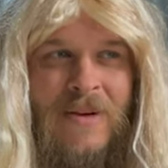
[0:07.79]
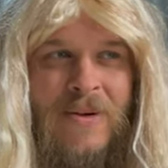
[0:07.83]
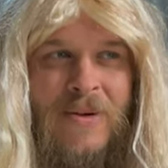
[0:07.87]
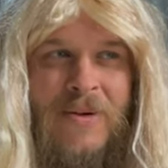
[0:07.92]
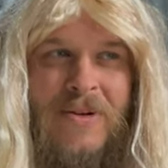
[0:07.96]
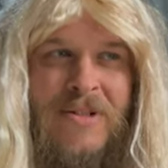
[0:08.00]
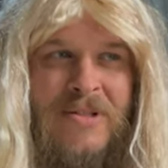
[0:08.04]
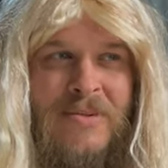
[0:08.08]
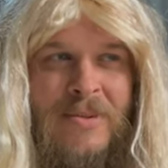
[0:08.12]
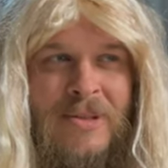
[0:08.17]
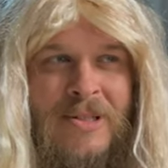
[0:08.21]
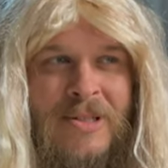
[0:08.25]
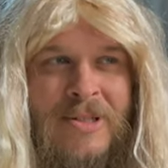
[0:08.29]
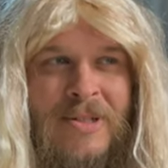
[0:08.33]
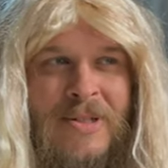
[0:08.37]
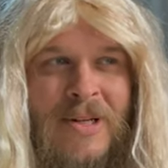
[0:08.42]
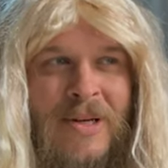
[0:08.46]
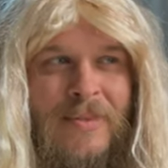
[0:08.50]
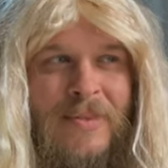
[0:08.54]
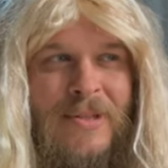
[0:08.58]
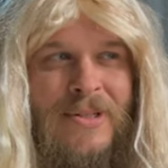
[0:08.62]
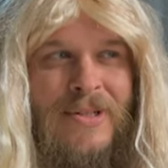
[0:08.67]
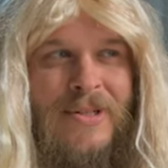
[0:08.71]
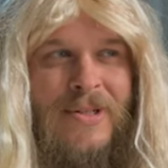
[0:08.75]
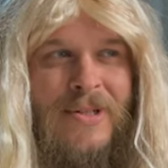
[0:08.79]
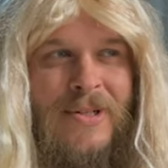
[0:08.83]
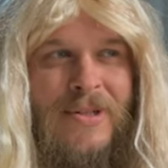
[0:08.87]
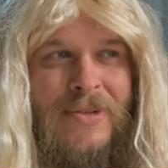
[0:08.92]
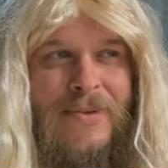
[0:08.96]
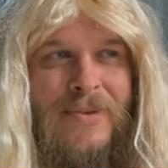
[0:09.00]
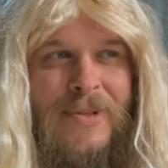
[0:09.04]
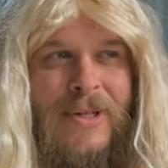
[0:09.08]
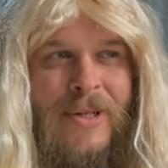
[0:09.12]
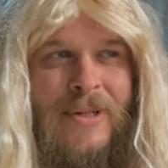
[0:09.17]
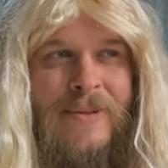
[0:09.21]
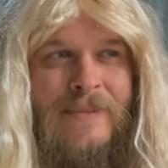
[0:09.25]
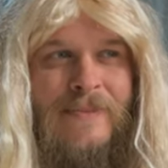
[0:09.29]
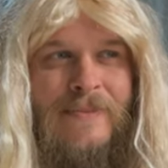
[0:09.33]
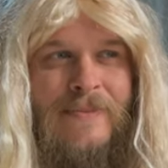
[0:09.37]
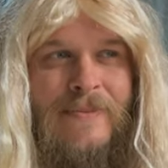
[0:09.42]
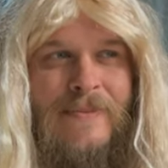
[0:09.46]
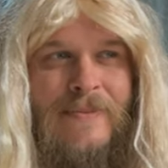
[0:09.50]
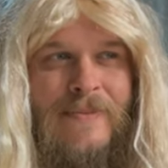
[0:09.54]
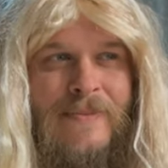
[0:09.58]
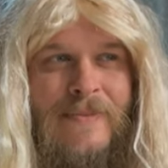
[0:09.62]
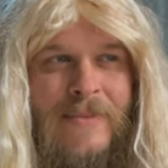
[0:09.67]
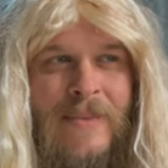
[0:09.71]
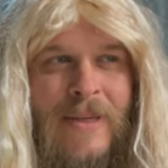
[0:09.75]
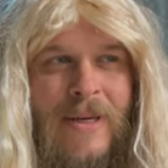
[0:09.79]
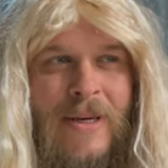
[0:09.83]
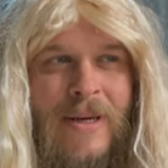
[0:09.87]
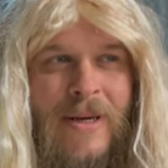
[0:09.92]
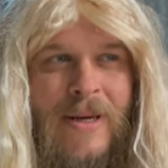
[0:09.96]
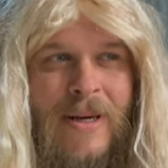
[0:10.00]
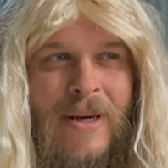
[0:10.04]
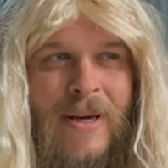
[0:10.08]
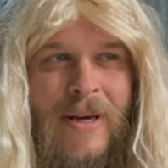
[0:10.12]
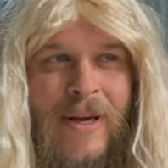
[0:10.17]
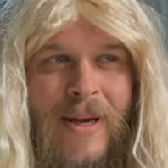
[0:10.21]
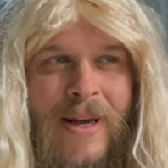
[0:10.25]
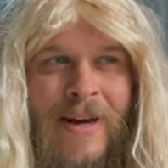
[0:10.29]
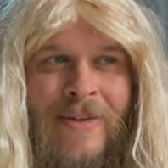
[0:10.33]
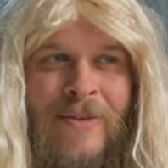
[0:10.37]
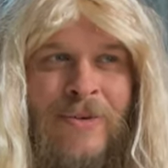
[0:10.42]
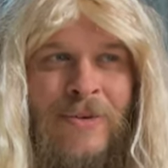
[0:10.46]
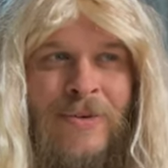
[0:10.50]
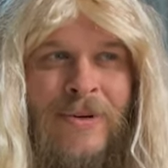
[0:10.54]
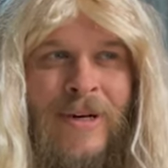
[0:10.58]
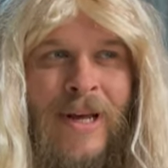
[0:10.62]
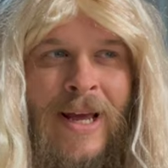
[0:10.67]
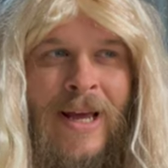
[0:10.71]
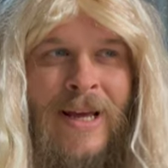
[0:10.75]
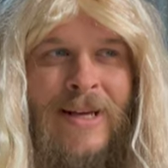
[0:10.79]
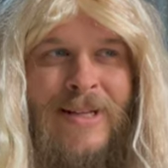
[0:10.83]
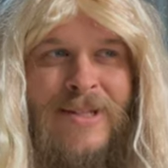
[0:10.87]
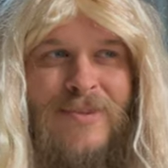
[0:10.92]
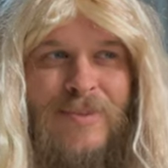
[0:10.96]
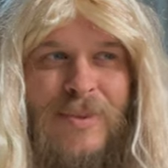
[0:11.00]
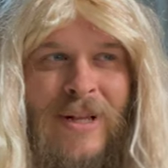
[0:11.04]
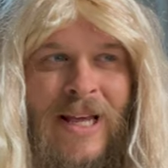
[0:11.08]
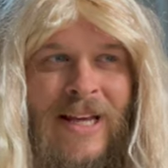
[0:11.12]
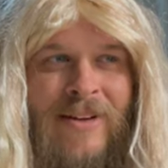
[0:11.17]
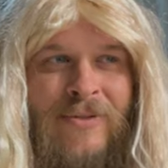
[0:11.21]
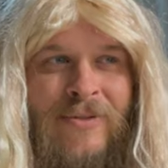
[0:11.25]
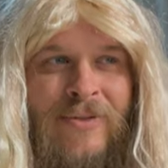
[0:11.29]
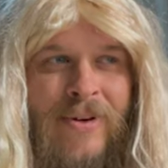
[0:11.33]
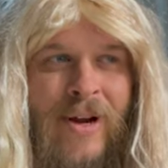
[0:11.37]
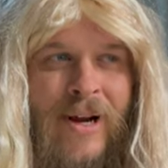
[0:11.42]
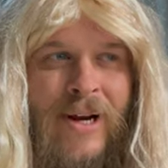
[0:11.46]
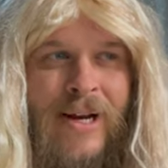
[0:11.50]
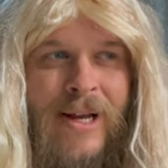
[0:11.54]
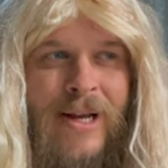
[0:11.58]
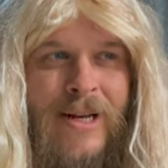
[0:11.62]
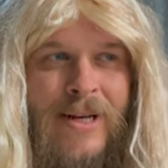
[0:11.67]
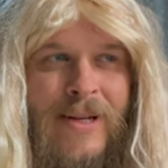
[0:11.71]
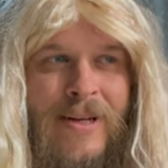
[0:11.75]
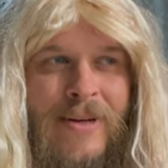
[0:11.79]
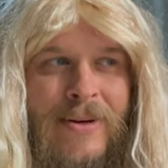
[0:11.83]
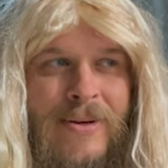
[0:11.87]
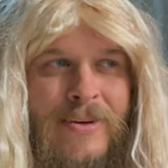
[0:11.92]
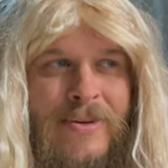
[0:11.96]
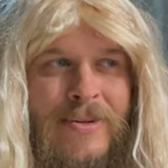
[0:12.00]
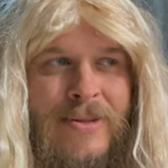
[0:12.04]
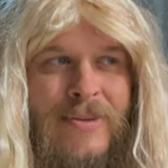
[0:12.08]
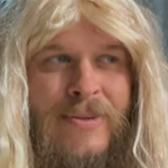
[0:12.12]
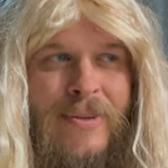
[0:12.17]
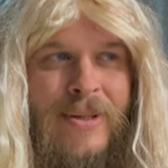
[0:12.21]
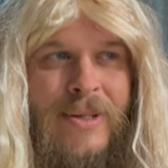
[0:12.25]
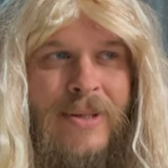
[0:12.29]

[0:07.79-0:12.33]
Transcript: Christmas is coming soon, and everyone has Black Friday deals,